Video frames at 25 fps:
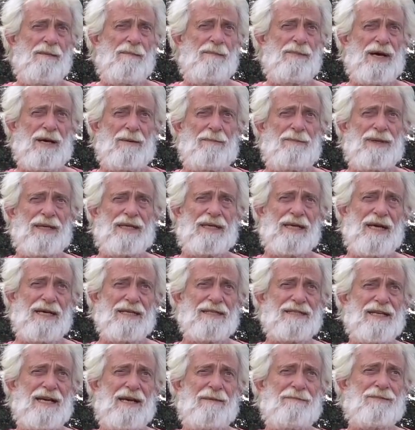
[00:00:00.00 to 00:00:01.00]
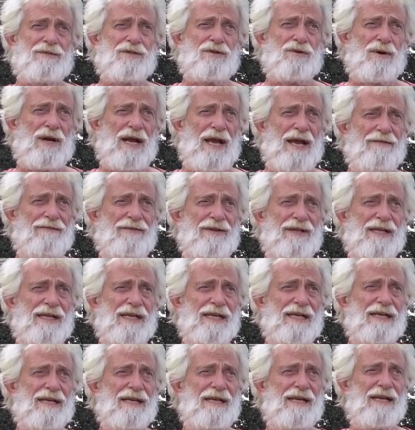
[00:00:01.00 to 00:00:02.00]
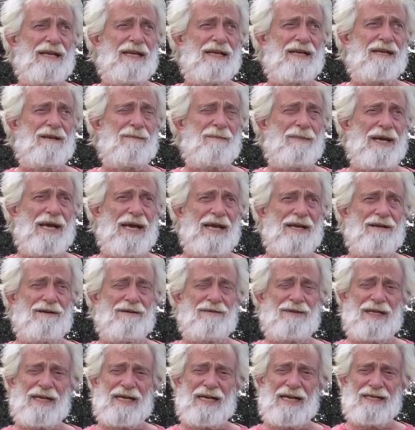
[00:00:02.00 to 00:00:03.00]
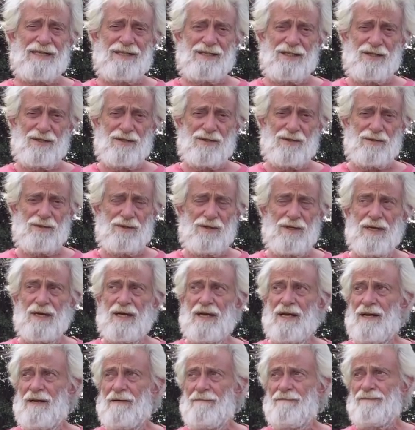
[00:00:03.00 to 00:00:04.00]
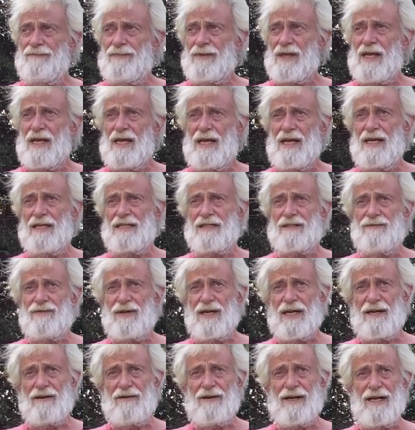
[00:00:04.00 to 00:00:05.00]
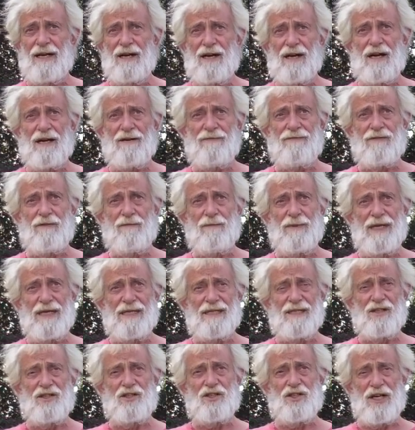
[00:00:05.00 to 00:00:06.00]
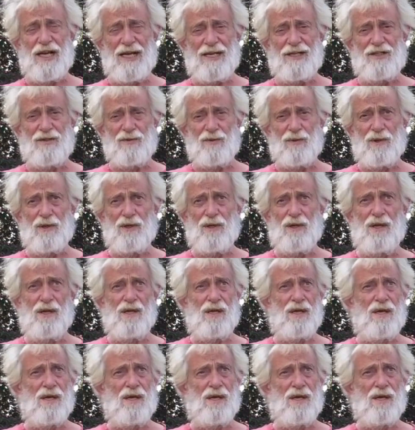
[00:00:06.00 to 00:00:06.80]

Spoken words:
But because I'm traveling in the manner that I do, it's very hard for me to schedule